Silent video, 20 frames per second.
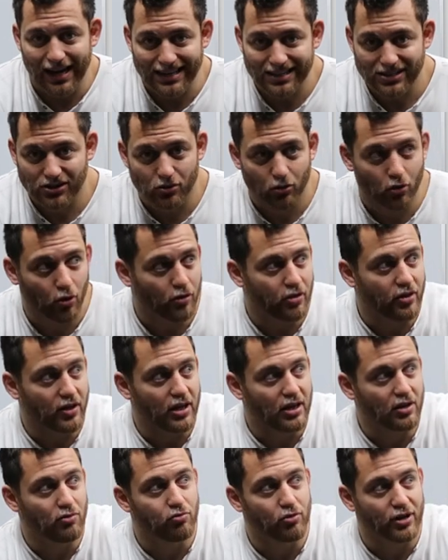I saw
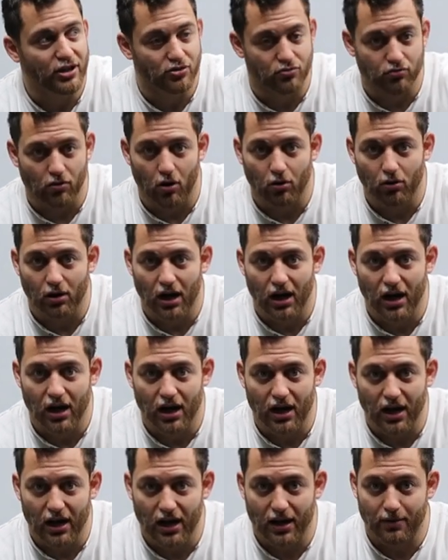the wrist
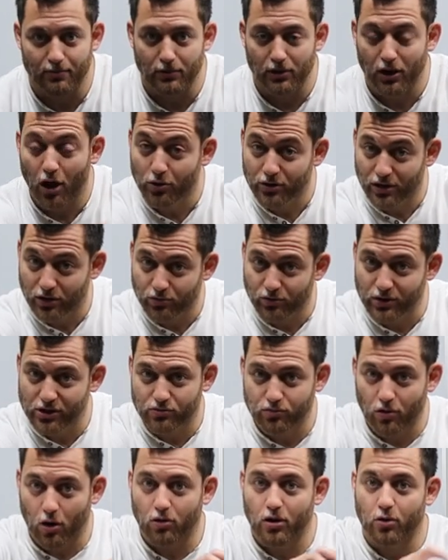roller, loaded
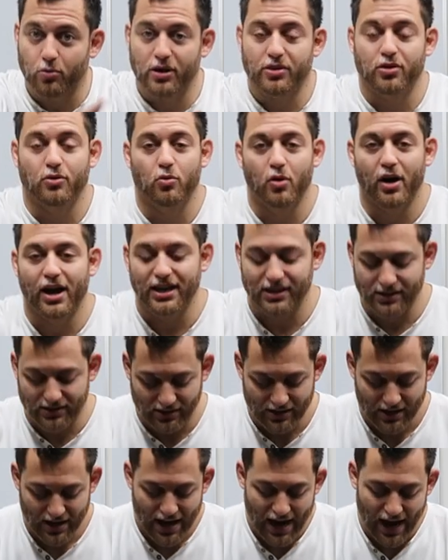wrist roller with the
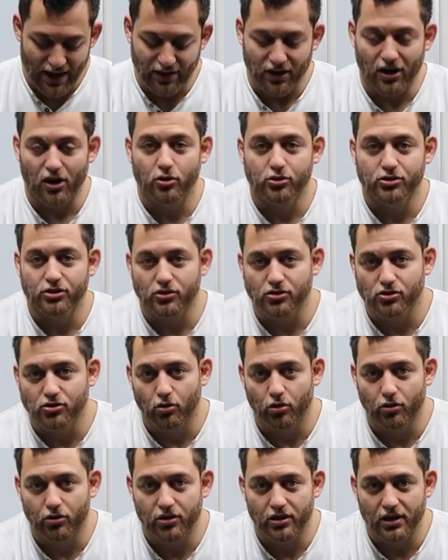weights, and then I also
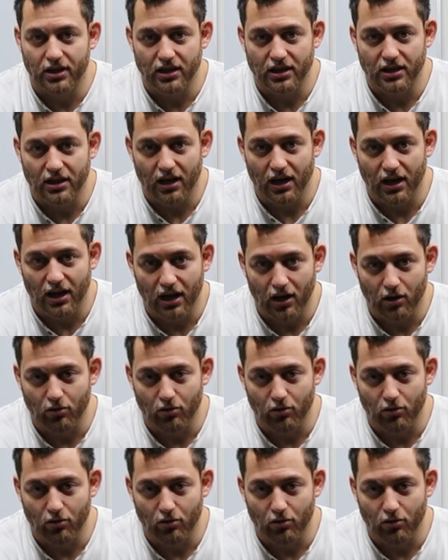saw the